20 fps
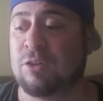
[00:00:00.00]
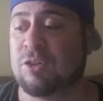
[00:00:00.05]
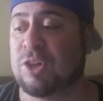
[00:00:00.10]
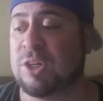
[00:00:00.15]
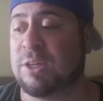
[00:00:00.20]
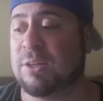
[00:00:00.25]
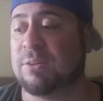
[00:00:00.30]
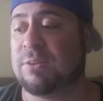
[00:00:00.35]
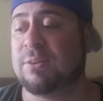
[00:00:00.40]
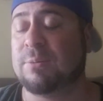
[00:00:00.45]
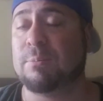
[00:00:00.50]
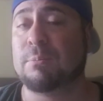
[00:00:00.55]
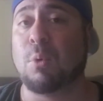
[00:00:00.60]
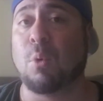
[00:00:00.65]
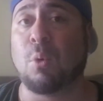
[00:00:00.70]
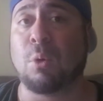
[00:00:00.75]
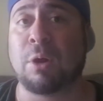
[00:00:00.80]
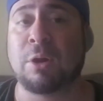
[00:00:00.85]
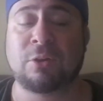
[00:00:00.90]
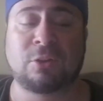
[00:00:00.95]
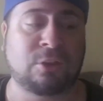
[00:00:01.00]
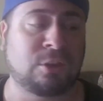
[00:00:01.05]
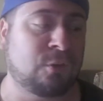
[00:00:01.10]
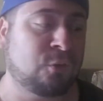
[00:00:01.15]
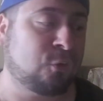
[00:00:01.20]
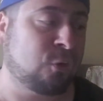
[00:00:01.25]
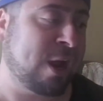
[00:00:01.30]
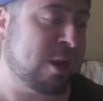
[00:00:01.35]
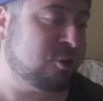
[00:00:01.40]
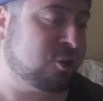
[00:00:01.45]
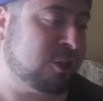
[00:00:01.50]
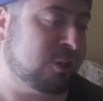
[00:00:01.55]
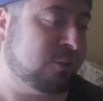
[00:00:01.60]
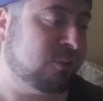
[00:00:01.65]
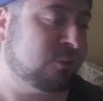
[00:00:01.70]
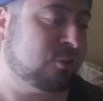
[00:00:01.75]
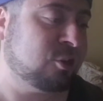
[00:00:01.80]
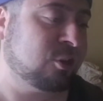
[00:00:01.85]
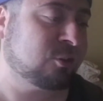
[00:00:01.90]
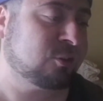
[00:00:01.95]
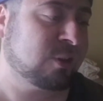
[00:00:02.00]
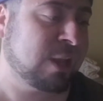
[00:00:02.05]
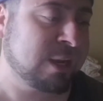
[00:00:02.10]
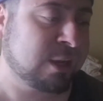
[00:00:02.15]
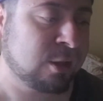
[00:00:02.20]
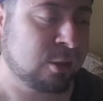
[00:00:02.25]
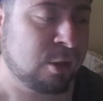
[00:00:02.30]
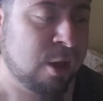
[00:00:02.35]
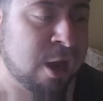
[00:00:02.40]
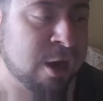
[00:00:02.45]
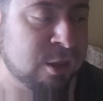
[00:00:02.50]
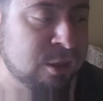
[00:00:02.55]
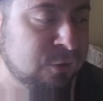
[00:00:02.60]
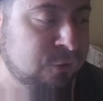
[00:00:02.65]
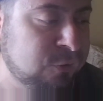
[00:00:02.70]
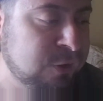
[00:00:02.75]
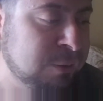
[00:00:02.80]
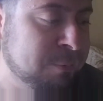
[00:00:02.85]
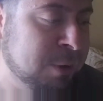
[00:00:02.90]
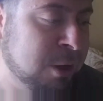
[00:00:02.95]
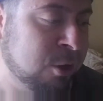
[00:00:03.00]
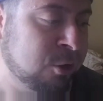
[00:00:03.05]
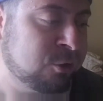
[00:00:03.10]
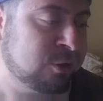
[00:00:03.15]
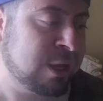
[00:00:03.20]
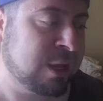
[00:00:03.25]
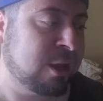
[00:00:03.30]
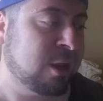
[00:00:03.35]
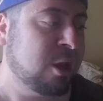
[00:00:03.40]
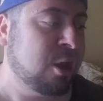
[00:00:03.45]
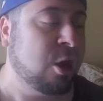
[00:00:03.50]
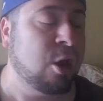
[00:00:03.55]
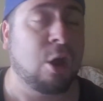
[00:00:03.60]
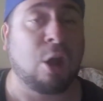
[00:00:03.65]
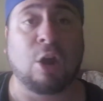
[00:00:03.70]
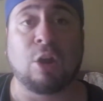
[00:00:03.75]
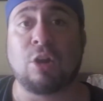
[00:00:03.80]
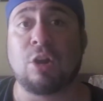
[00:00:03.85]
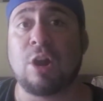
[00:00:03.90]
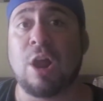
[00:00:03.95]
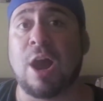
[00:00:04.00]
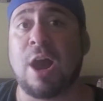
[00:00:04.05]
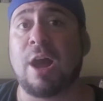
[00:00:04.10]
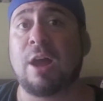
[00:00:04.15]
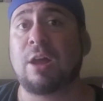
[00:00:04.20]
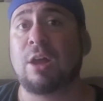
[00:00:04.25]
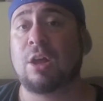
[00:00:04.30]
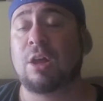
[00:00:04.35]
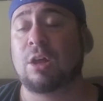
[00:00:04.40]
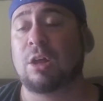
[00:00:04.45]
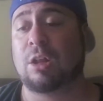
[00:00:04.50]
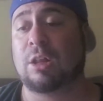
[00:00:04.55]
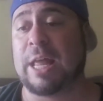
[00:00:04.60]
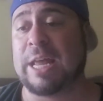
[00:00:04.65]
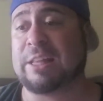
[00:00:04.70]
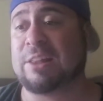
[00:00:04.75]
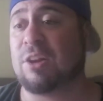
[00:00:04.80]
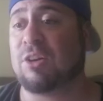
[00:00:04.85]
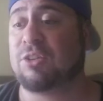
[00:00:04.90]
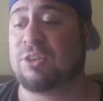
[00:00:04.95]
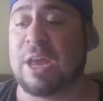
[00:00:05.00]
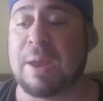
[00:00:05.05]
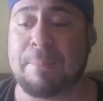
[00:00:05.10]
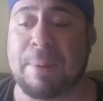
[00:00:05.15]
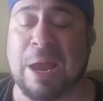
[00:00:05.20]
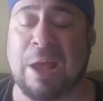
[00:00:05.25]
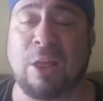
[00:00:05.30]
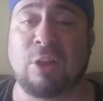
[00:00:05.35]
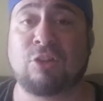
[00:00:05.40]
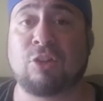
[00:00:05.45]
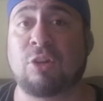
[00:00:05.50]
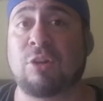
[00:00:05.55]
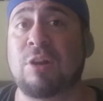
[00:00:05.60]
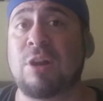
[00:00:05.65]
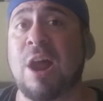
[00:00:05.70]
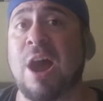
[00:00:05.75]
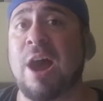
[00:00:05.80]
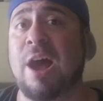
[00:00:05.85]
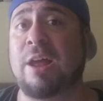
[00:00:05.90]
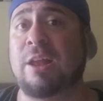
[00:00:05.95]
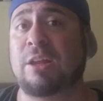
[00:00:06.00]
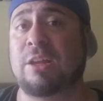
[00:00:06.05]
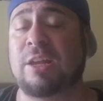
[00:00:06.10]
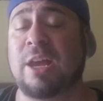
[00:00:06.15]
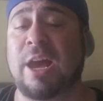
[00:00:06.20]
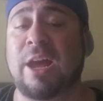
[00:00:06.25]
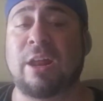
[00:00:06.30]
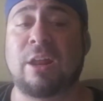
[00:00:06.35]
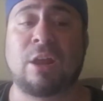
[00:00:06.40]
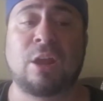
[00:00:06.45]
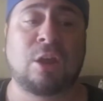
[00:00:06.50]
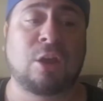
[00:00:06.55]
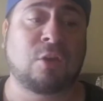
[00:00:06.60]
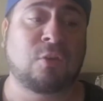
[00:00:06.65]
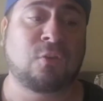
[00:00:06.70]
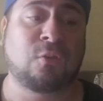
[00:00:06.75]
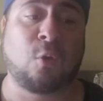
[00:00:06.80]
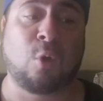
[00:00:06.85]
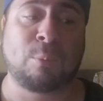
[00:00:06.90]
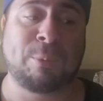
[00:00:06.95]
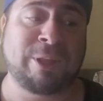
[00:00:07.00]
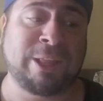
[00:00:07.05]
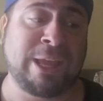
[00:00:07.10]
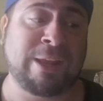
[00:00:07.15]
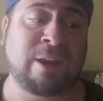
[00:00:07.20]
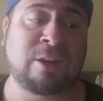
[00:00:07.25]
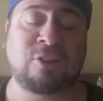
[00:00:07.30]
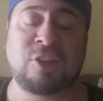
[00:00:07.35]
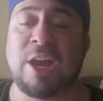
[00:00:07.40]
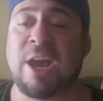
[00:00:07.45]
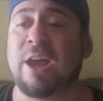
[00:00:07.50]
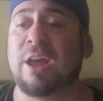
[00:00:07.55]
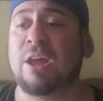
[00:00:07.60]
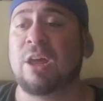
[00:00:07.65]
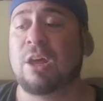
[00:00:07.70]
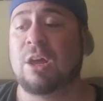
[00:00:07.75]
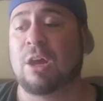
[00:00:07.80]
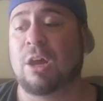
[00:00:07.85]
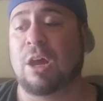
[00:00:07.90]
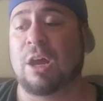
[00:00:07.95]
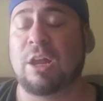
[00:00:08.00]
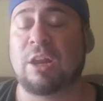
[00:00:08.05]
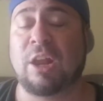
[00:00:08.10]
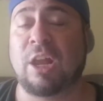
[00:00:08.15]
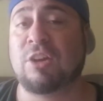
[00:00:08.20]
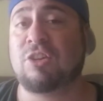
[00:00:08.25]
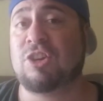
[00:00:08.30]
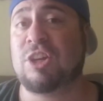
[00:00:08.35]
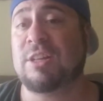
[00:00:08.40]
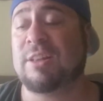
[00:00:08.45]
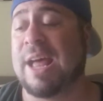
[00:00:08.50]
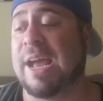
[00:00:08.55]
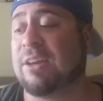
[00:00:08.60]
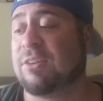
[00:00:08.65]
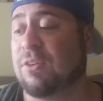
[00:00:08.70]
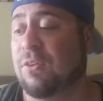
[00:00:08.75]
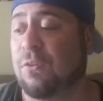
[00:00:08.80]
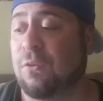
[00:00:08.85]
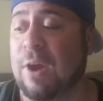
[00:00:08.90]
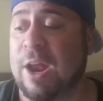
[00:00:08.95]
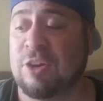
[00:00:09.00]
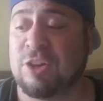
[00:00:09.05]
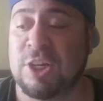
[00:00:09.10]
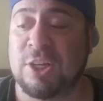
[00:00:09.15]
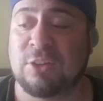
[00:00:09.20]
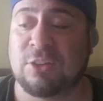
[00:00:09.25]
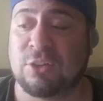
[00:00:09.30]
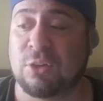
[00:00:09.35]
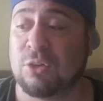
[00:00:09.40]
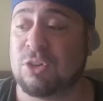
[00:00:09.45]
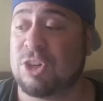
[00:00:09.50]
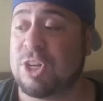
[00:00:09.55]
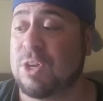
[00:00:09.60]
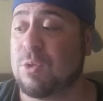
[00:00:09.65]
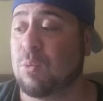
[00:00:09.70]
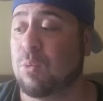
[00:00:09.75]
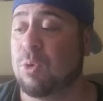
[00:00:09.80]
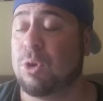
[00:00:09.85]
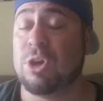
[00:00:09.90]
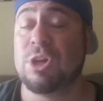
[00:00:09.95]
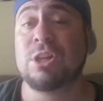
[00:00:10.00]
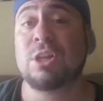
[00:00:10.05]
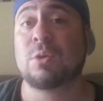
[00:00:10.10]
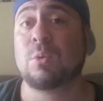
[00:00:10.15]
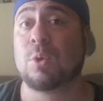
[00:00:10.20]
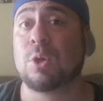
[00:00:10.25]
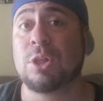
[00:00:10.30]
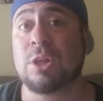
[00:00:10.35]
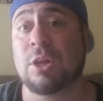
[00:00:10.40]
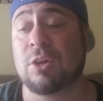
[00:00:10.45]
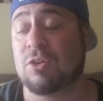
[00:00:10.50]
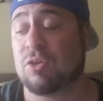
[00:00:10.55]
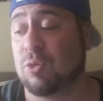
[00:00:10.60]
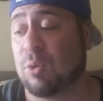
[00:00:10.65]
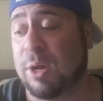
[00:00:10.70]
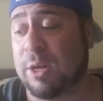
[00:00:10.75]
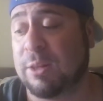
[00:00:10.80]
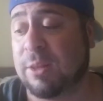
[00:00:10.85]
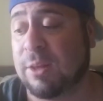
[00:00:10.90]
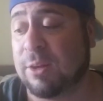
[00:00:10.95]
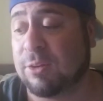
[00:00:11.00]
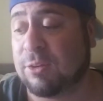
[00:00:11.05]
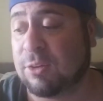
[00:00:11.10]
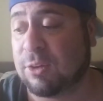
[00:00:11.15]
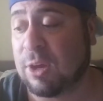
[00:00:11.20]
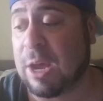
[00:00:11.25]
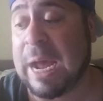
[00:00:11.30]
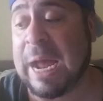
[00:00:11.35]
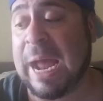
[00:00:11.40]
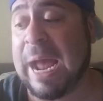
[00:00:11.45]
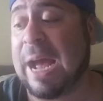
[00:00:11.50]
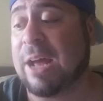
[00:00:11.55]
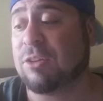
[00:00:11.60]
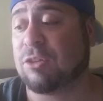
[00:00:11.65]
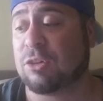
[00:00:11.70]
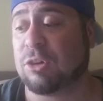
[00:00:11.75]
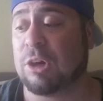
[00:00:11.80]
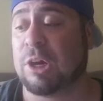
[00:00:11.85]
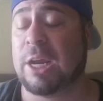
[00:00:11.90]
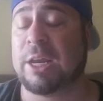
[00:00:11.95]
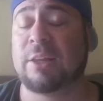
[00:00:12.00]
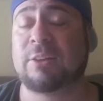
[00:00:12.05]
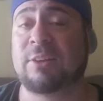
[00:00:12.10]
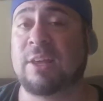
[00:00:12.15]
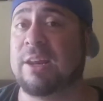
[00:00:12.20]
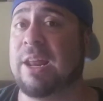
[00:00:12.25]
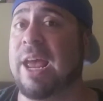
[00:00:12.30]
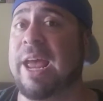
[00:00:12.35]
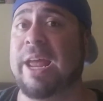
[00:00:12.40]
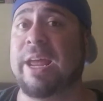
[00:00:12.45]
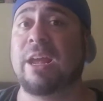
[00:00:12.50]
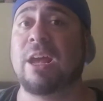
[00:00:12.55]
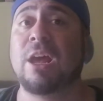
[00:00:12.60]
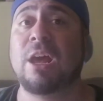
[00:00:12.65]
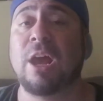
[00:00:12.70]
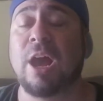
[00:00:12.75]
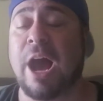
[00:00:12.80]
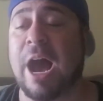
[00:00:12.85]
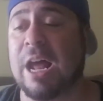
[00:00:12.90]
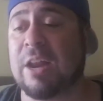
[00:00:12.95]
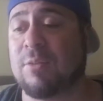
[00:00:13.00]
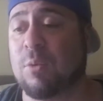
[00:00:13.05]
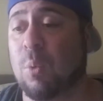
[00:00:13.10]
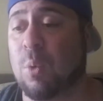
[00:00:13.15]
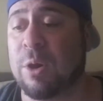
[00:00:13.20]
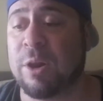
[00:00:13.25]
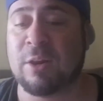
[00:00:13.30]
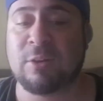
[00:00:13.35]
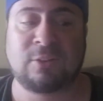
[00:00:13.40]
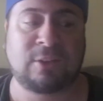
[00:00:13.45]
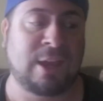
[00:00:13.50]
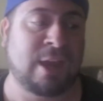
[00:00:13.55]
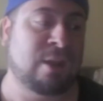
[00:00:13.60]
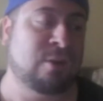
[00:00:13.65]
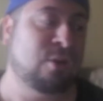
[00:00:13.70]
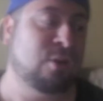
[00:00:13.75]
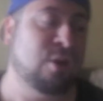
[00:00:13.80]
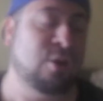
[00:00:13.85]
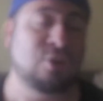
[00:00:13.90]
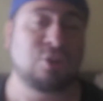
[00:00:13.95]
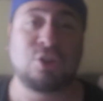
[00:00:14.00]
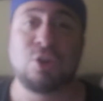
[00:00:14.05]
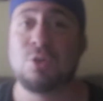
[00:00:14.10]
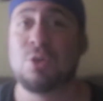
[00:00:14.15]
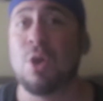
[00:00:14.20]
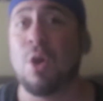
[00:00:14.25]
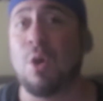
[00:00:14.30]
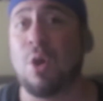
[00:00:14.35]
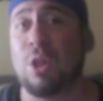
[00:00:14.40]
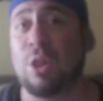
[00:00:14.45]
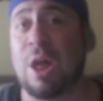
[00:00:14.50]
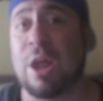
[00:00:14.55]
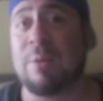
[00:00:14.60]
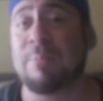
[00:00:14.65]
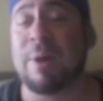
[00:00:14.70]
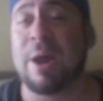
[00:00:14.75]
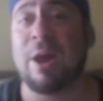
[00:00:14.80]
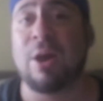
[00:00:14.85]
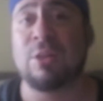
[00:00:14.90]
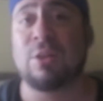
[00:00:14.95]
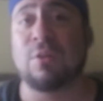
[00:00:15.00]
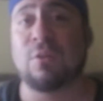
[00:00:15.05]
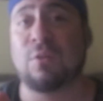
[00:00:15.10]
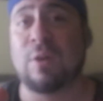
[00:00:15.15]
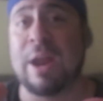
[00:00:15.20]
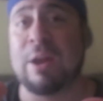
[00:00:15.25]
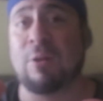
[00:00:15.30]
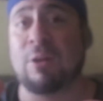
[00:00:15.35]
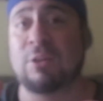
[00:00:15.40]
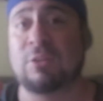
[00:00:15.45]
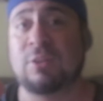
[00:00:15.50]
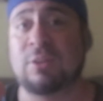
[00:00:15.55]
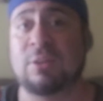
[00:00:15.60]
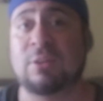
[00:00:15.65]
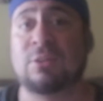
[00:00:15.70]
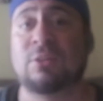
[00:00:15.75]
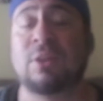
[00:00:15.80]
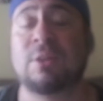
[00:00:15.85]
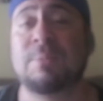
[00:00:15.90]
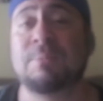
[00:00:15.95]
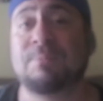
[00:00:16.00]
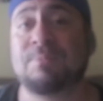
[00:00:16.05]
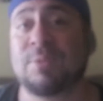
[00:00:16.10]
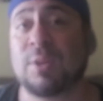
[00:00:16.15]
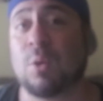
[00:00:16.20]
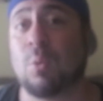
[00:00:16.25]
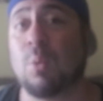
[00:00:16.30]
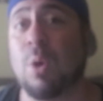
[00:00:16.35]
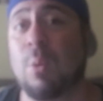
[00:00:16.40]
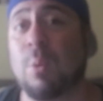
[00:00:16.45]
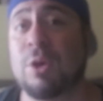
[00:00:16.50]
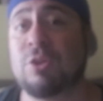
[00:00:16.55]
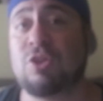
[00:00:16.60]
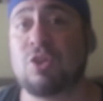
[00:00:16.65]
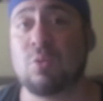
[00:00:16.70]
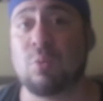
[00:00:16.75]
she's more into the freshies, just like a lot of the females that are not, like their scent palettes are not yet formulated yet. And she likes the freshies, so she really enjoyed this. I asked her, I said, hey, out of a 1 in 10, you know a lot of my other fragrances, what would you